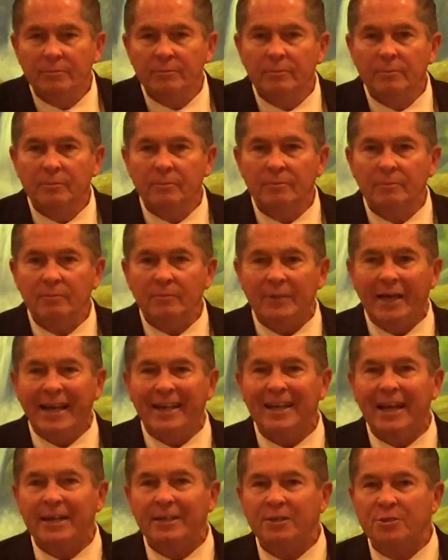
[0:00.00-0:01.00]
Amen.
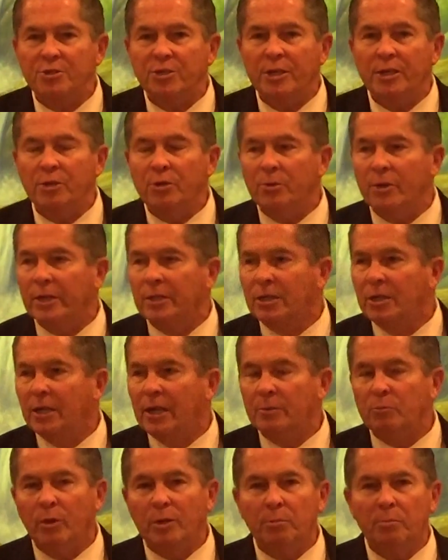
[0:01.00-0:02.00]
I'd like to see you at
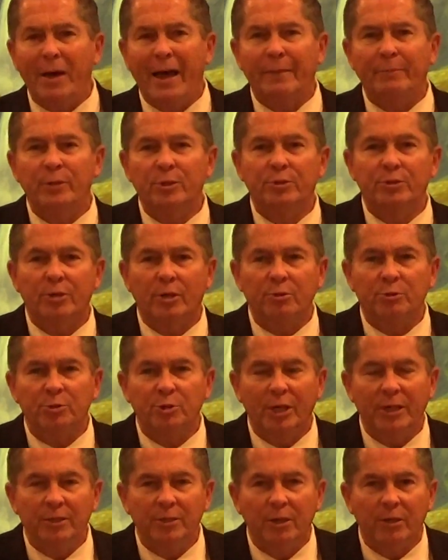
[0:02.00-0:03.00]
Glenwood Baptist Church
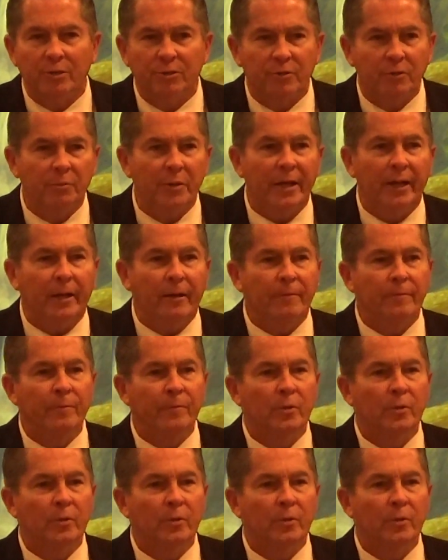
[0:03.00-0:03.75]
ten years from now.